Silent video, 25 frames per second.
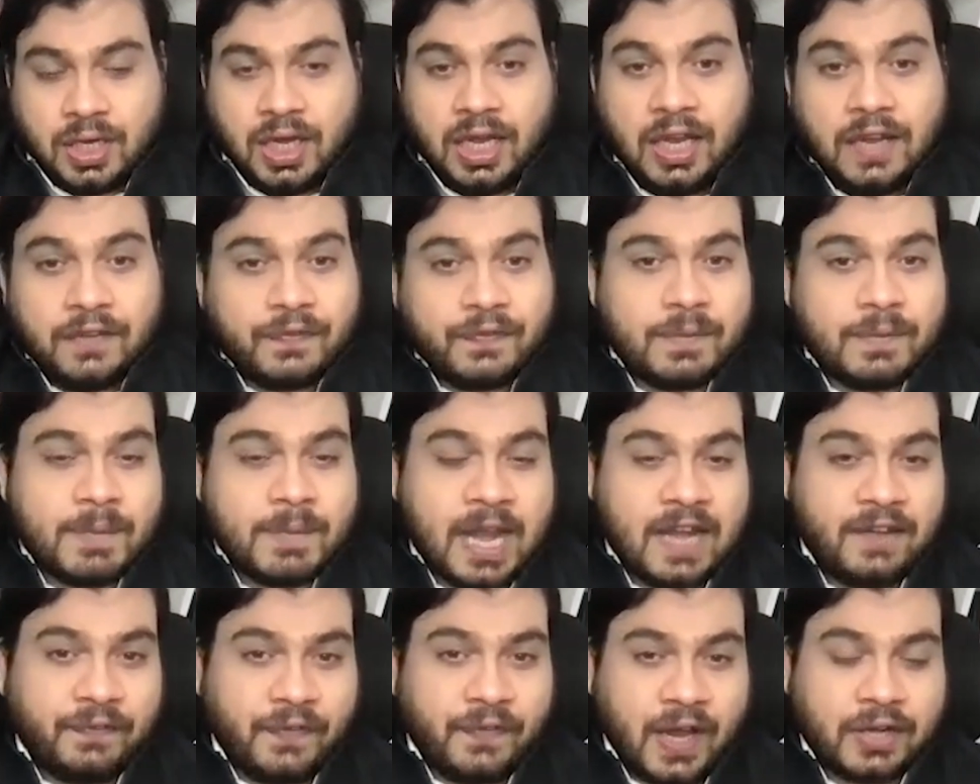If a
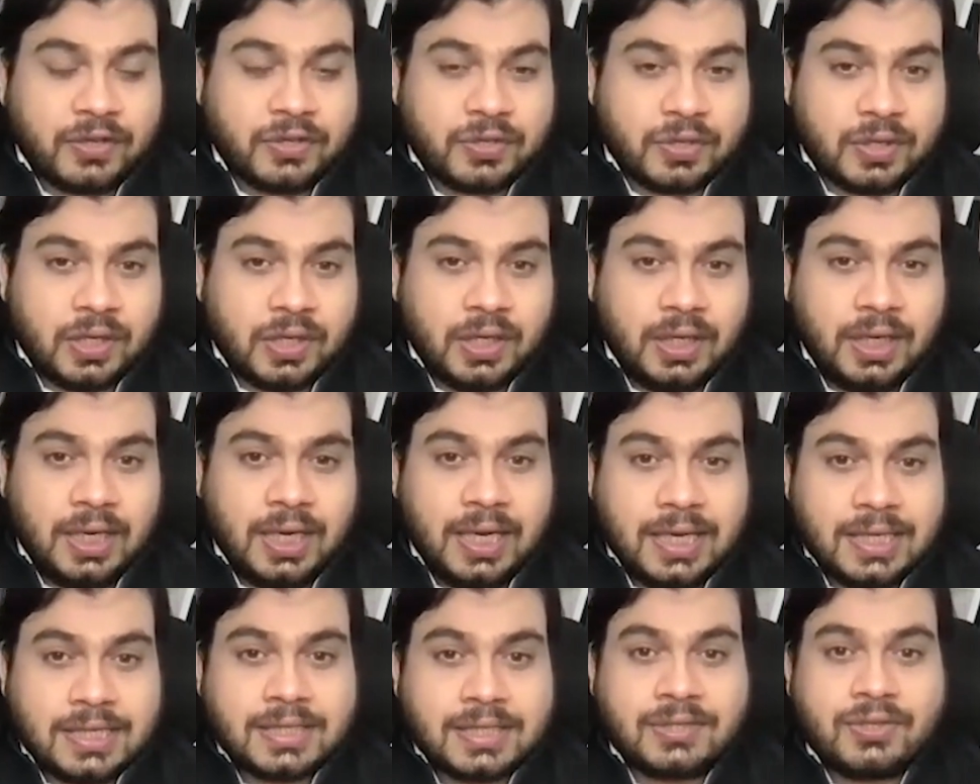manufacturer
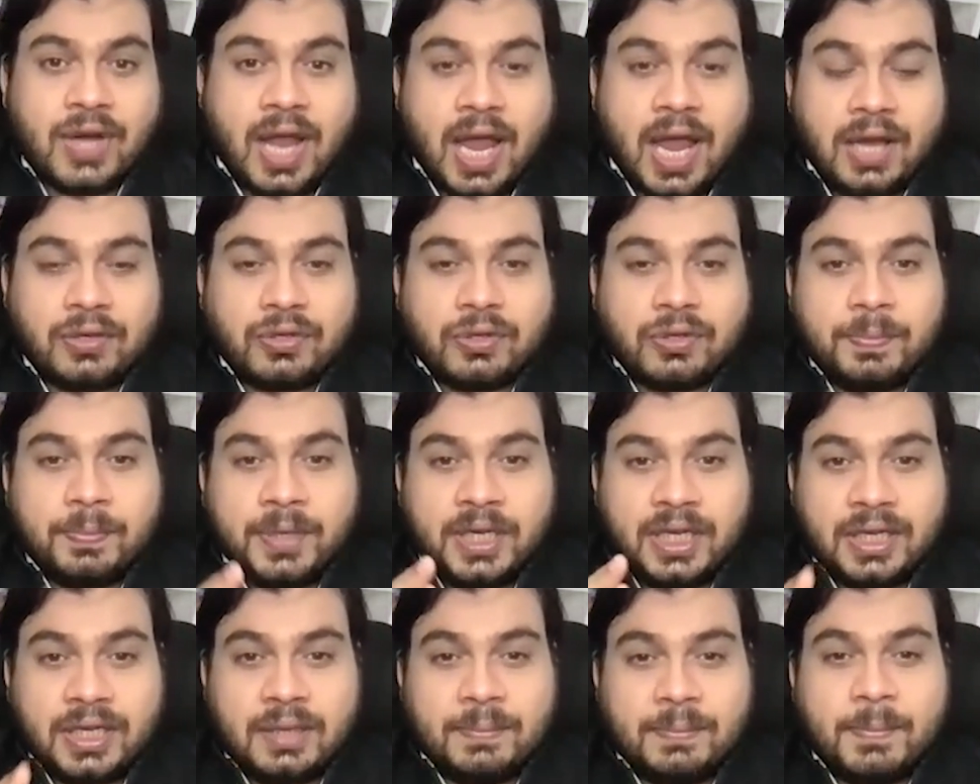is trying to
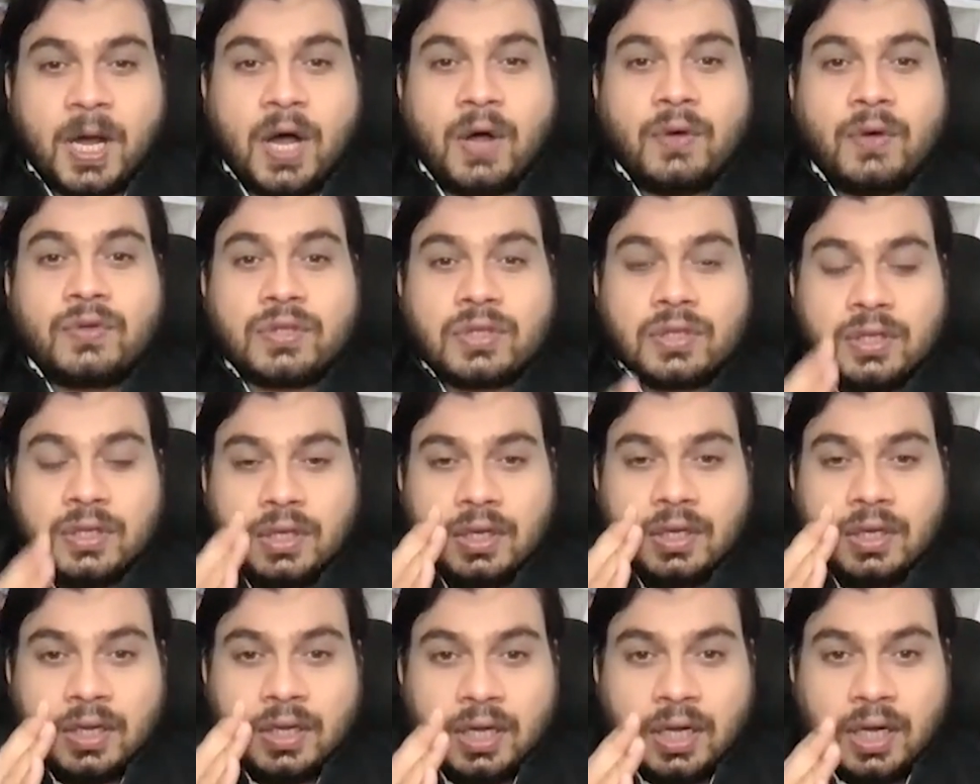bring about
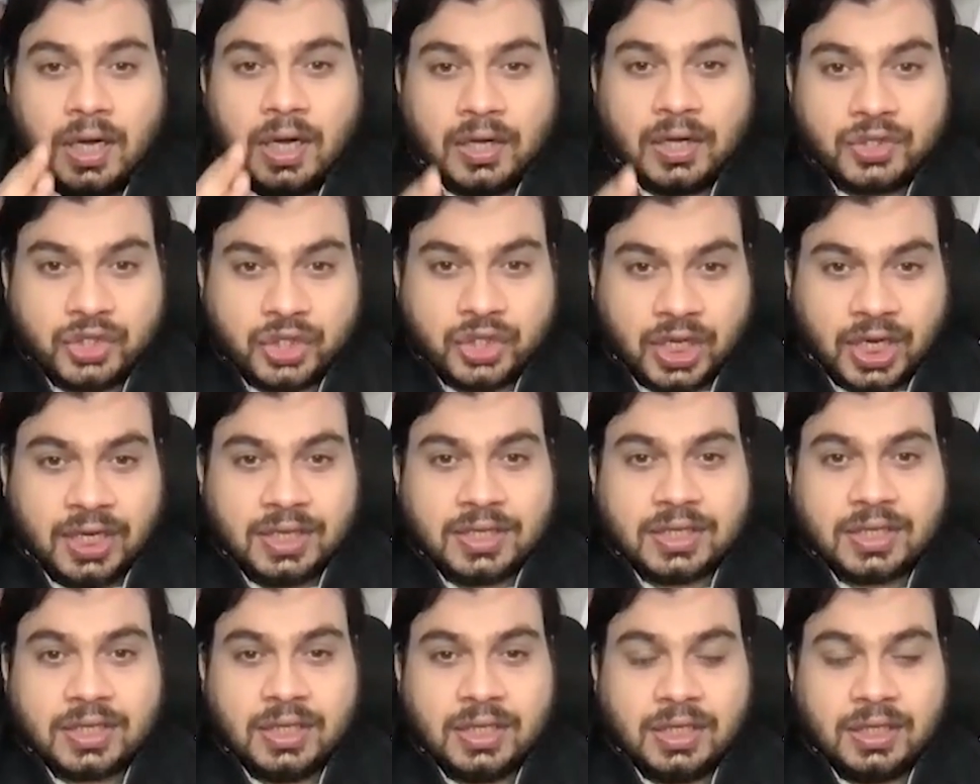a
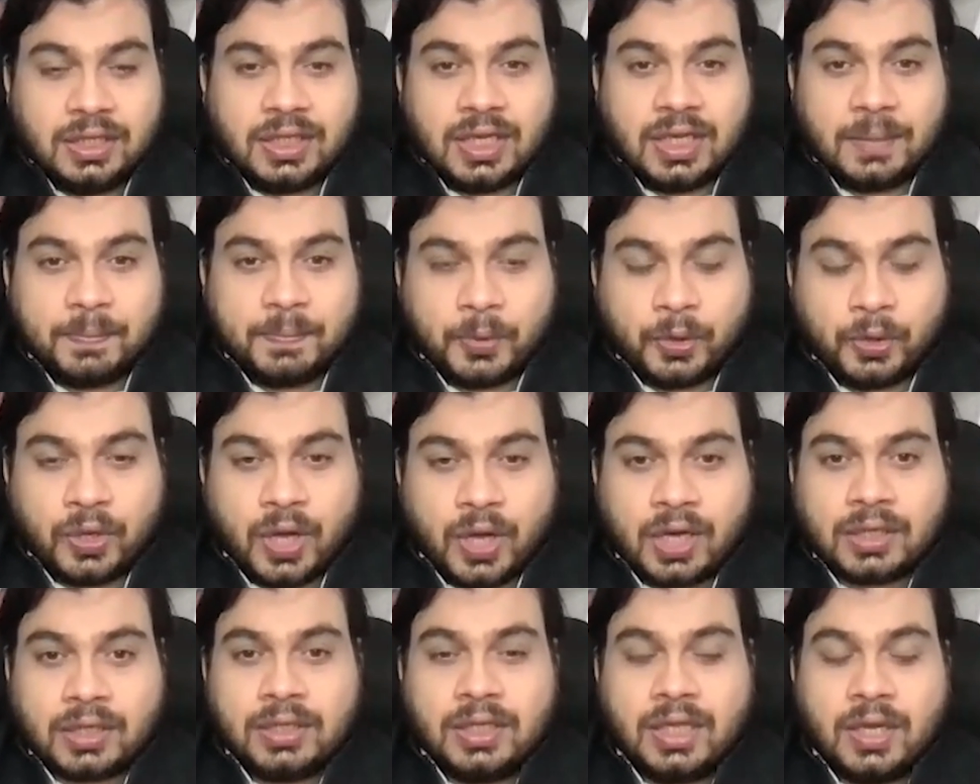change in their
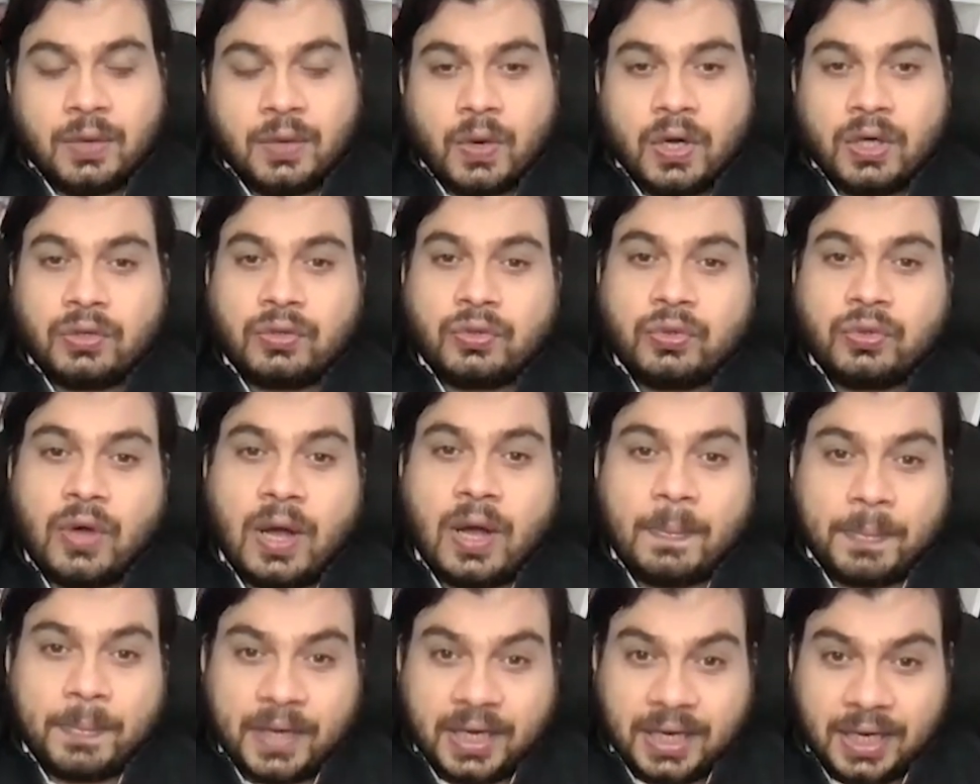product, they want to
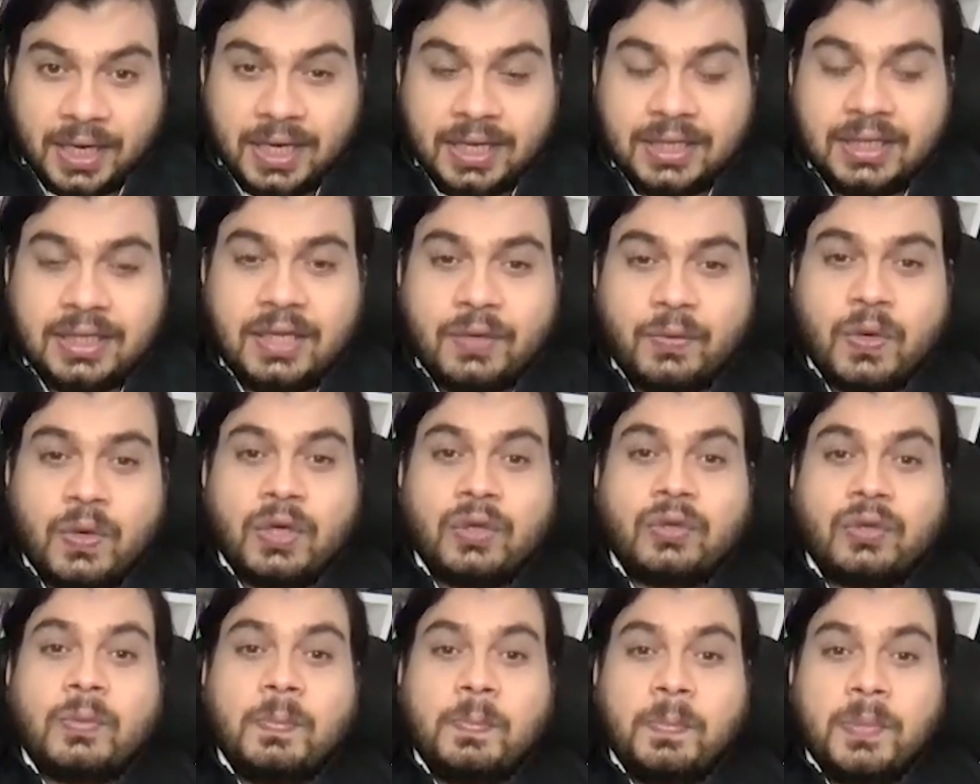upgrade, they
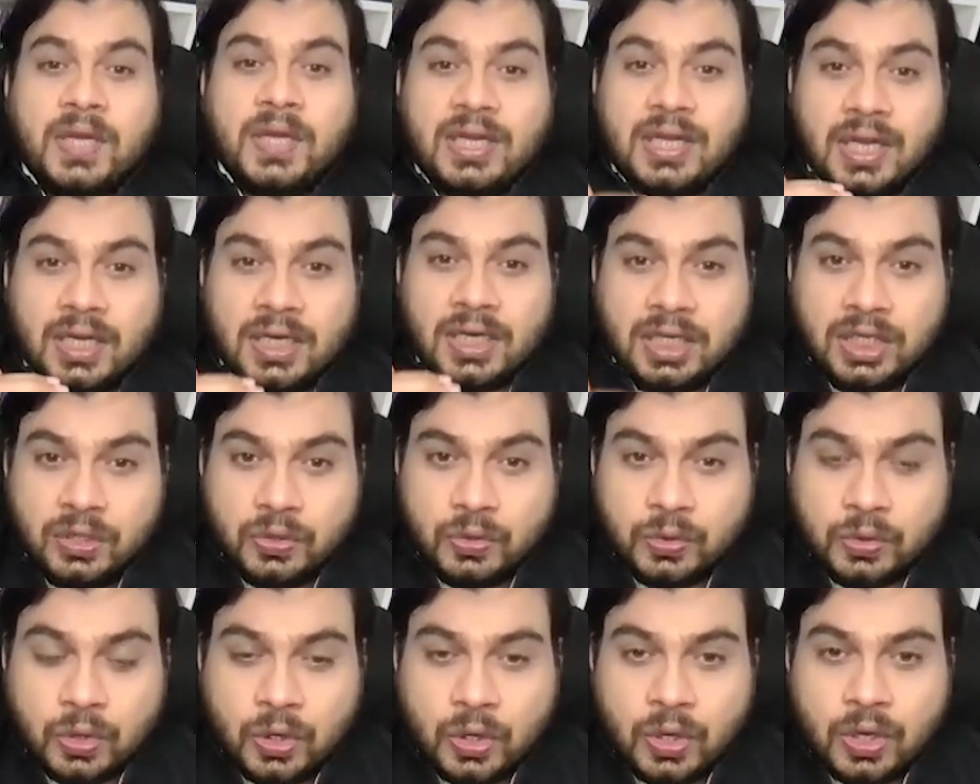want to bring a
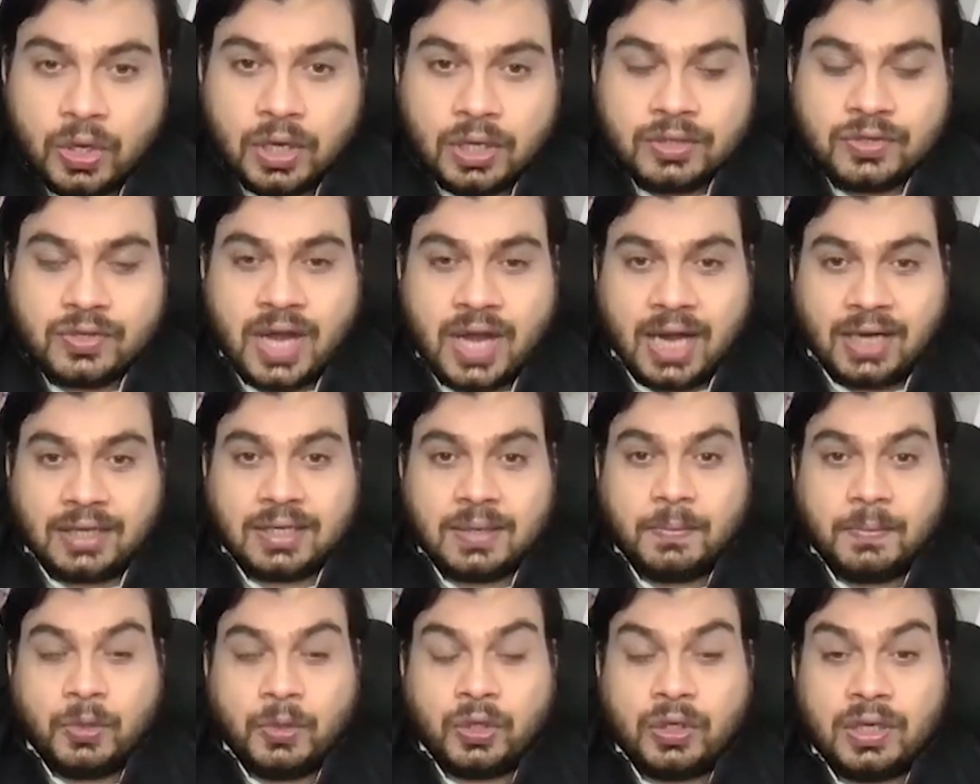new
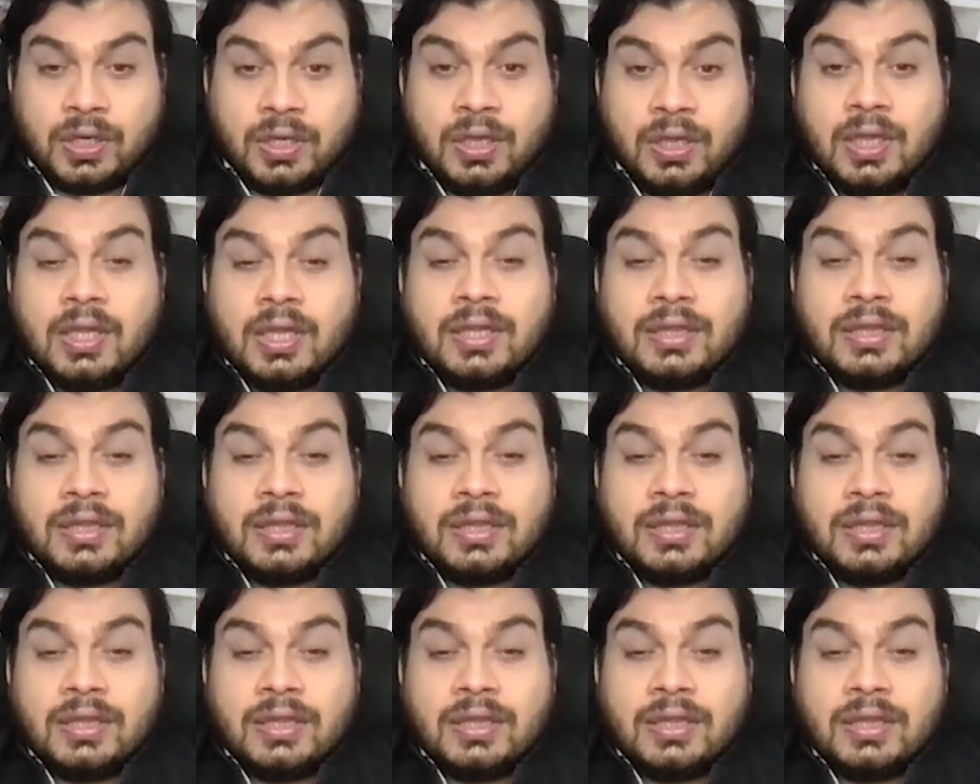tractor model,